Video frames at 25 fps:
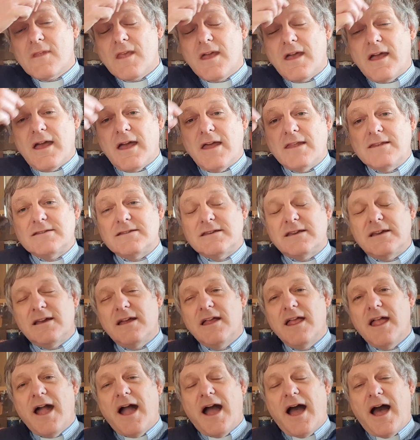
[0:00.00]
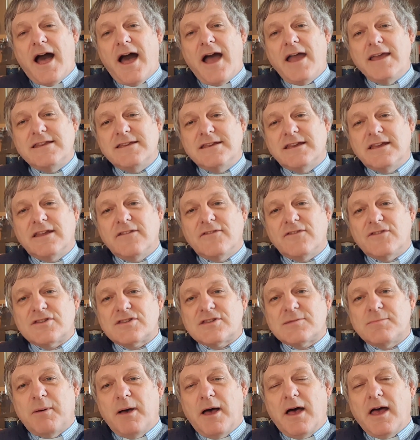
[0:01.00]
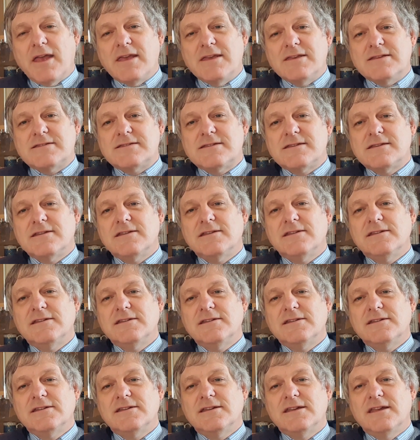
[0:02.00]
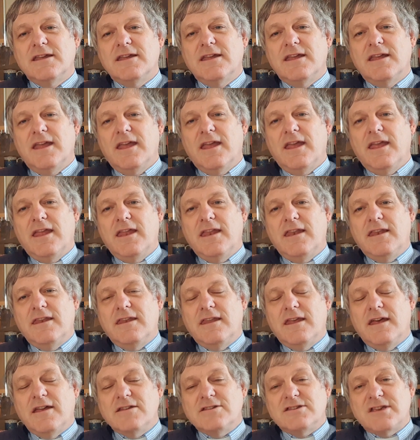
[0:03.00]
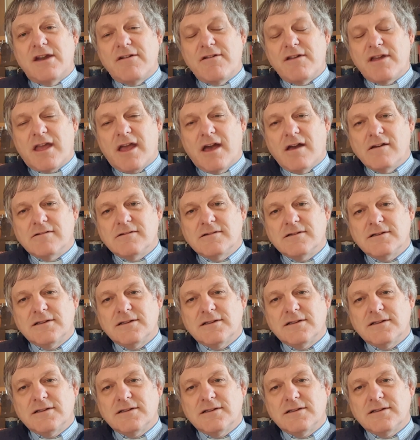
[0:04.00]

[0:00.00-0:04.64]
and hiding the spies in Jericho.